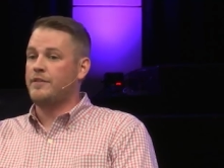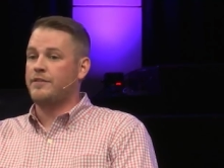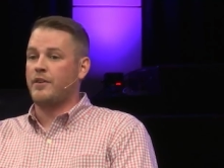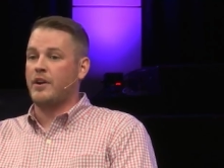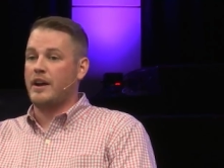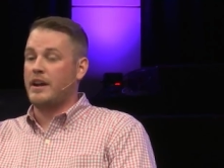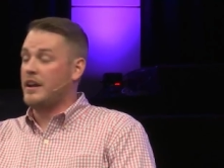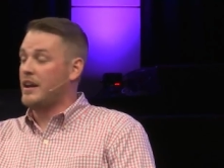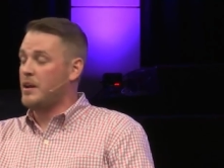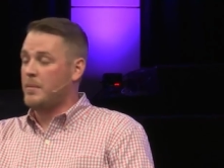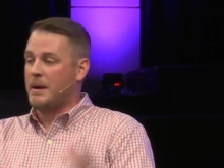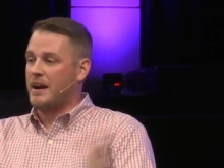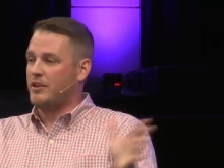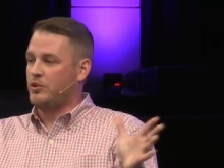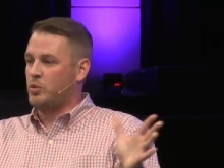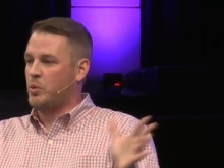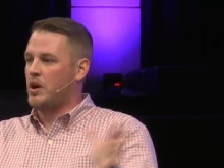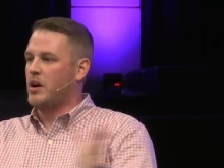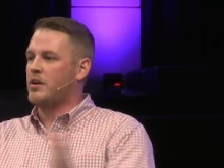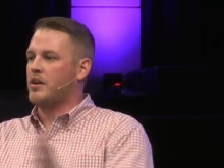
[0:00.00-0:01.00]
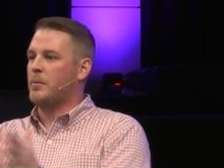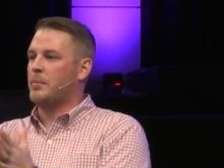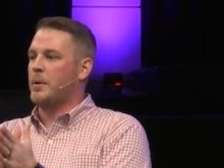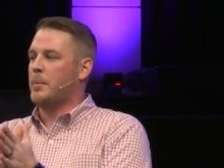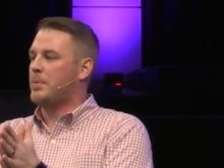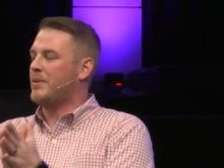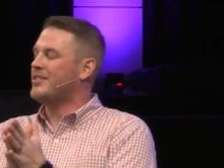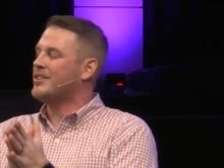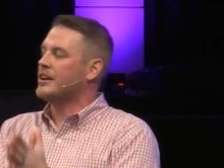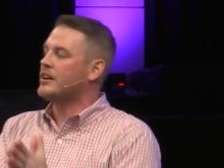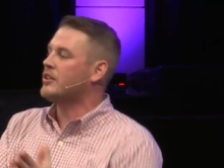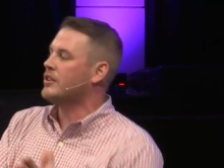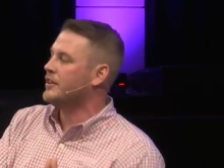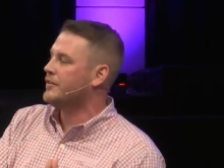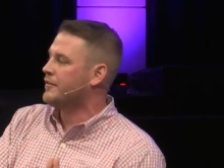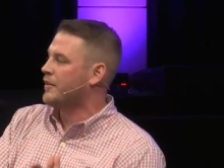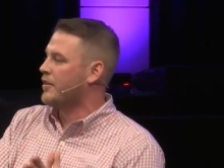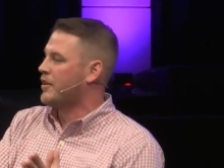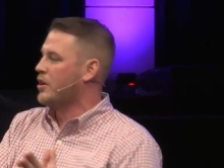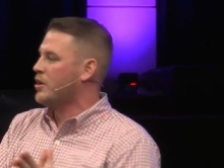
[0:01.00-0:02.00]
for anybody's welcome, but
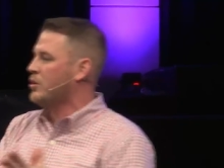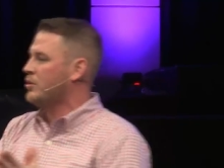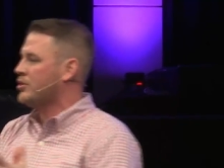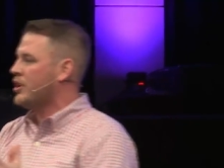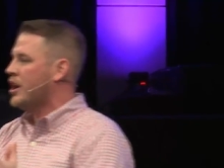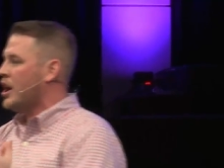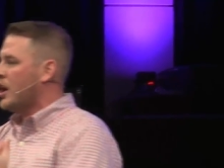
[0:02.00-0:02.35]
particularly for those